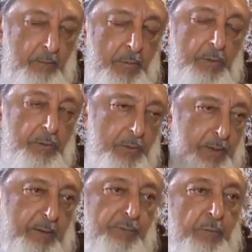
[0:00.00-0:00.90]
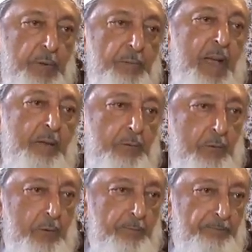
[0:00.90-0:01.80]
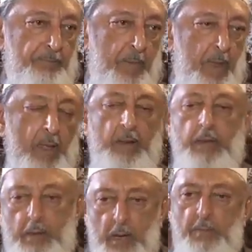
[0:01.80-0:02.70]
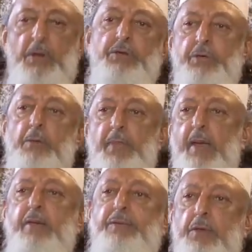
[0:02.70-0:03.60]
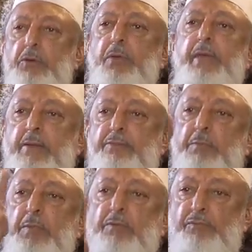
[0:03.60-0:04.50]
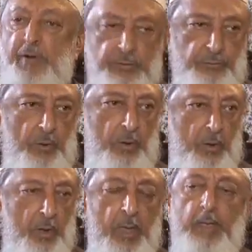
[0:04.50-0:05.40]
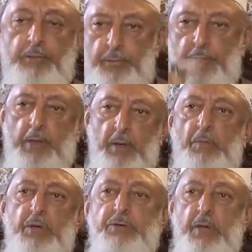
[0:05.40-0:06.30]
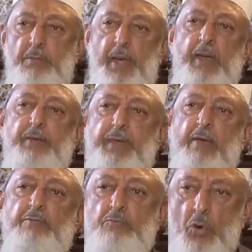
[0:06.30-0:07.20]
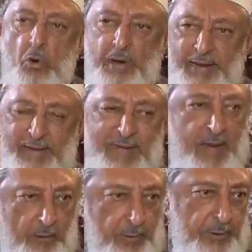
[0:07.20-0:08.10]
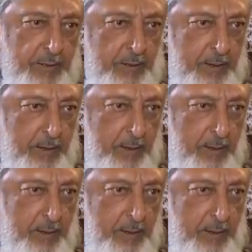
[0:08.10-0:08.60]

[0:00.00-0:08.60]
but doing it from the back door. The commercial banks are doing it from the front door. So the commercial banks have more integrity